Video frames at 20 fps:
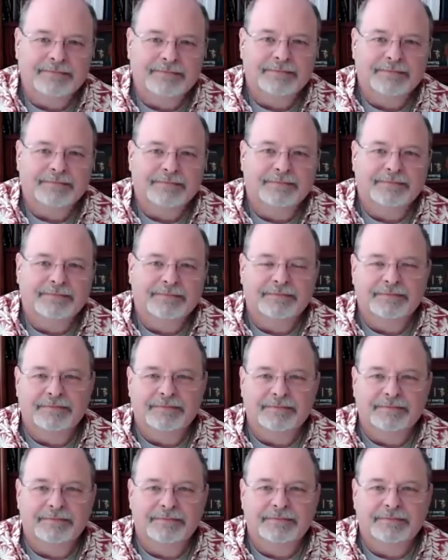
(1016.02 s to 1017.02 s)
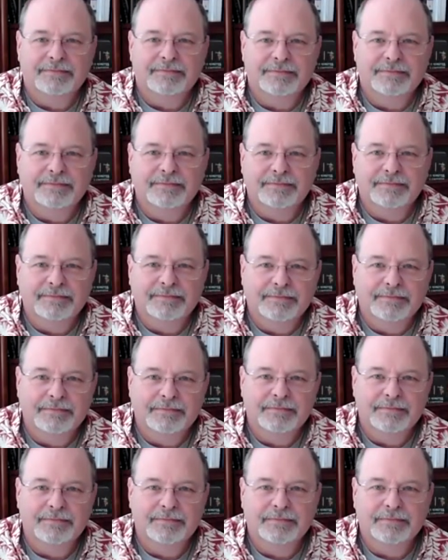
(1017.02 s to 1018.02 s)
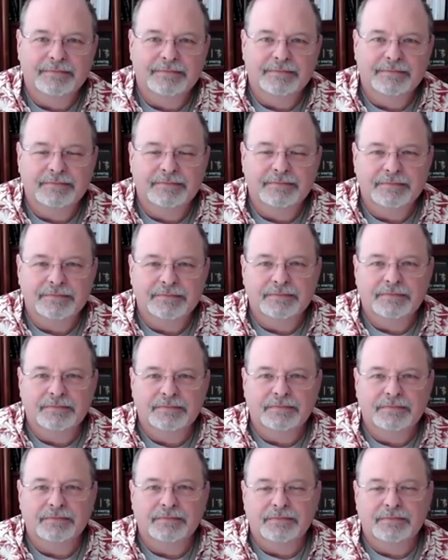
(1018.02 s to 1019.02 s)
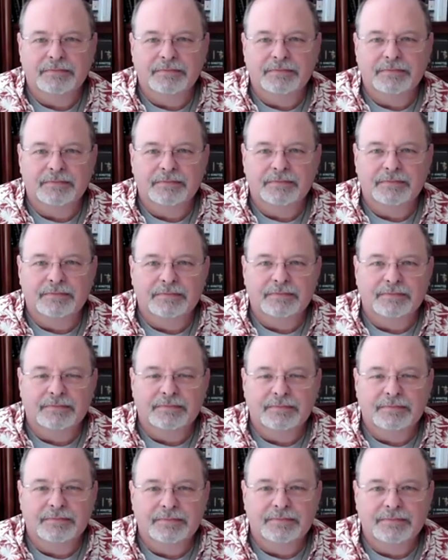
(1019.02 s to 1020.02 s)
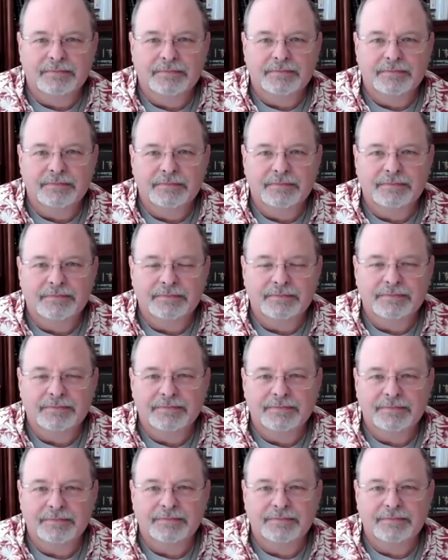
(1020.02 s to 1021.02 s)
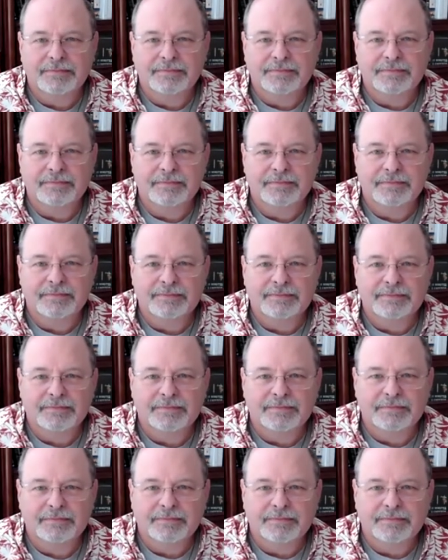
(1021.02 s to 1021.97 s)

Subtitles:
No words are spoken by the person on screen.